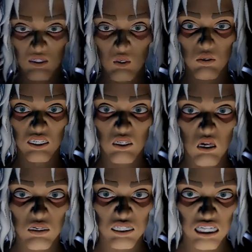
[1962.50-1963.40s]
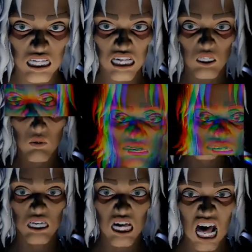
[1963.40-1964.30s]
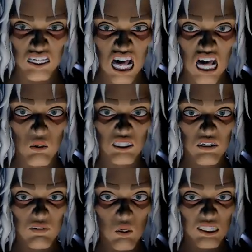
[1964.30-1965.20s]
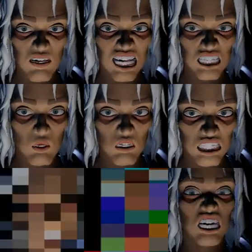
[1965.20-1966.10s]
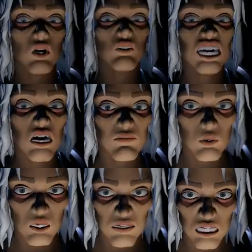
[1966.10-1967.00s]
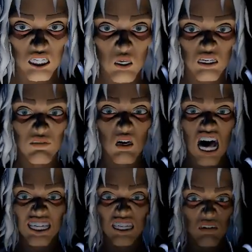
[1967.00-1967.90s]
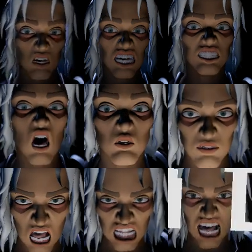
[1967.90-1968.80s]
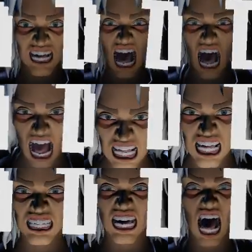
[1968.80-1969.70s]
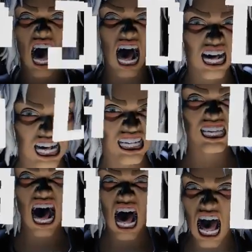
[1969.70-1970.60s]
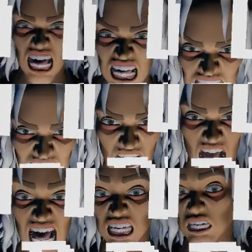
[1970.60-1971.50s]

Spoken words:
short circuits the electrics. 1,000 volts of electricity shoots up through your misery and fries your face off. You die! You die! You die! You die!